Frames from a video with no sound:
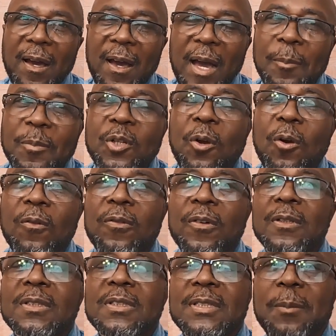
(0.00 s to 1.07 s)

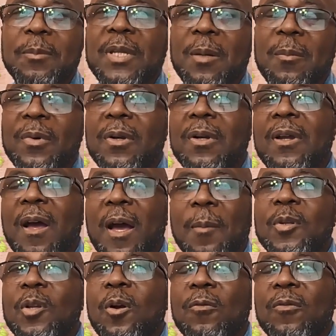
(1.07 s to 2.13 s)
October, September,
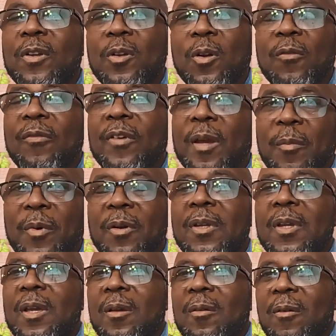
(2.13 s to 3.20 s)
October, November,
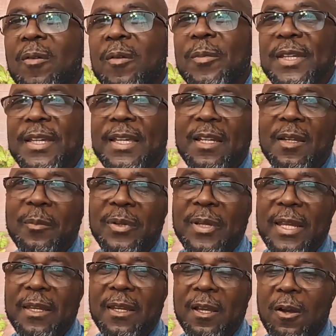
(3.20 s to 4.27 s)
where we begin to
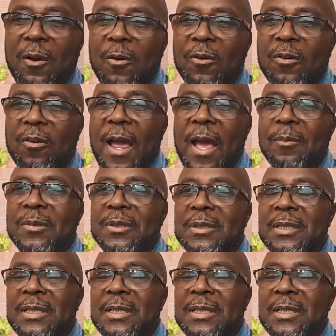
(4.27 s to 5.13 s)
plant the cold crops.